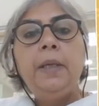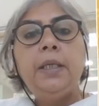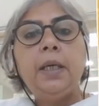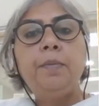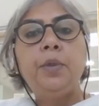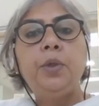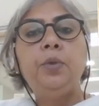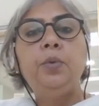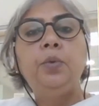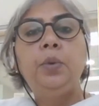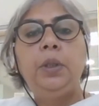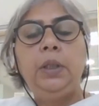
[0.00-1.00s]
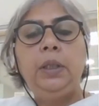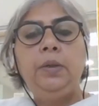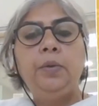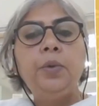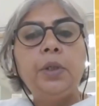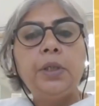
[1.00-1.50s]
Let me jump to
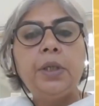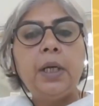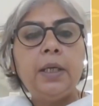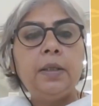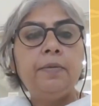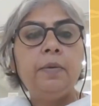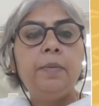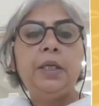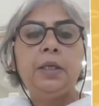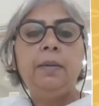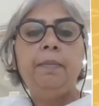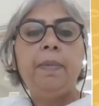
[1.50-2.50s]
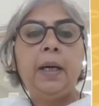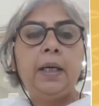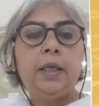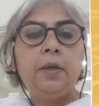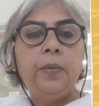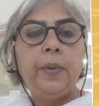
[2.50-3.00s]
the rural transformation
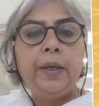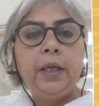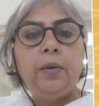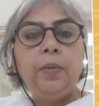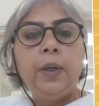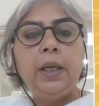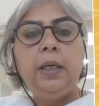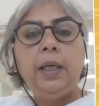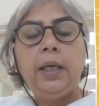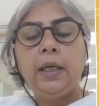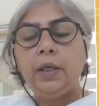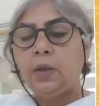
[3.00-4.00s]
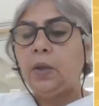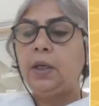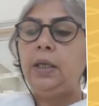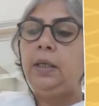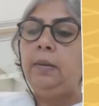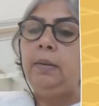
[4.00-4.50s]
part very quickly and
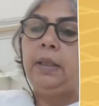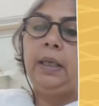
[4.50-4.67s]
talk a little